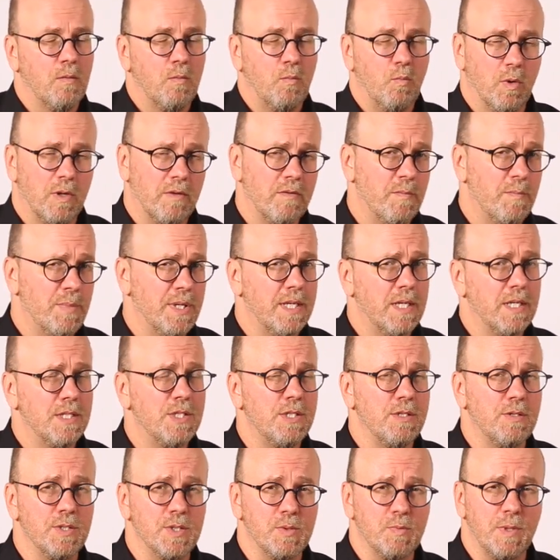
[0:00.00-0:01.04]
One of the big
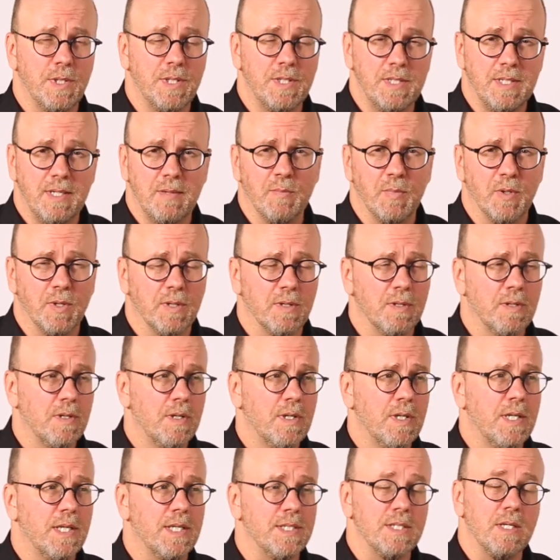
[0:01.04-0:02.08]
issues with timber
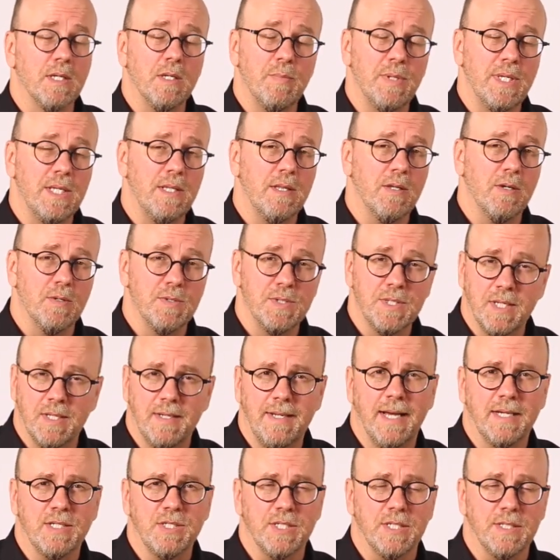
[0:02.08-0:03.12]
is going to be those
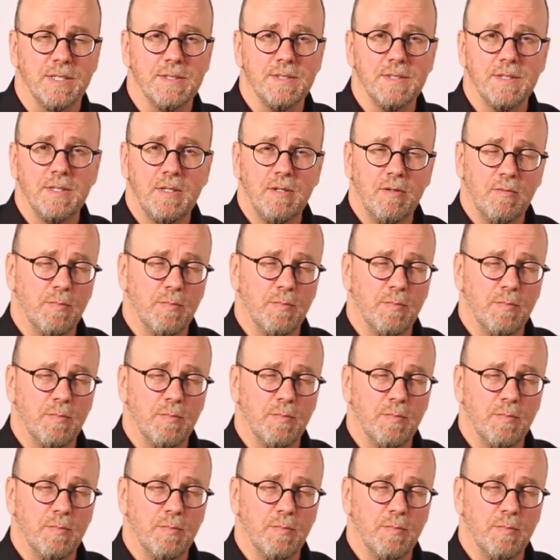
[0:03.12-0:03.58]
connections.